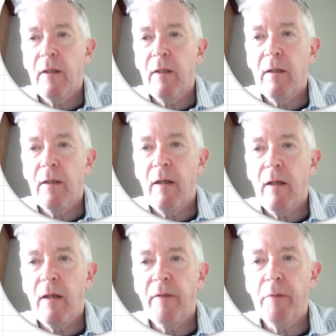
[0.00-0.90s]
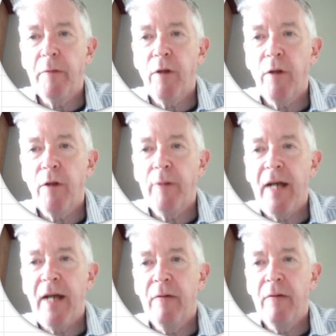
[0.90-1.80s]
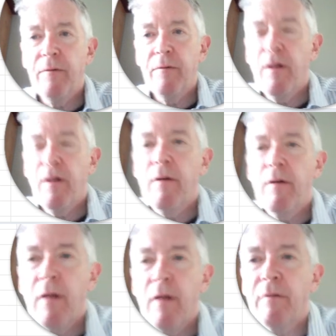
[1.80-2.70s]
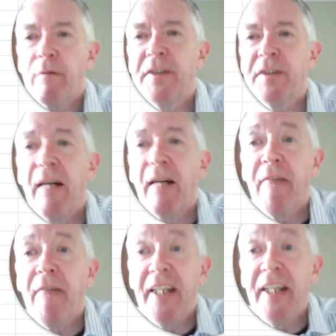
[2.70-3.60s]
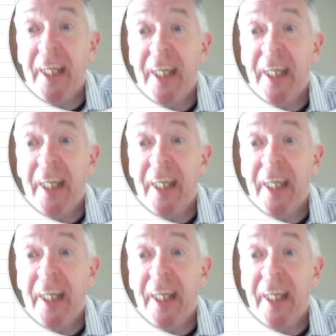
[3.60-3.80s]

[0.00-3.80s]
and then I'm going to copy down the cell of validation.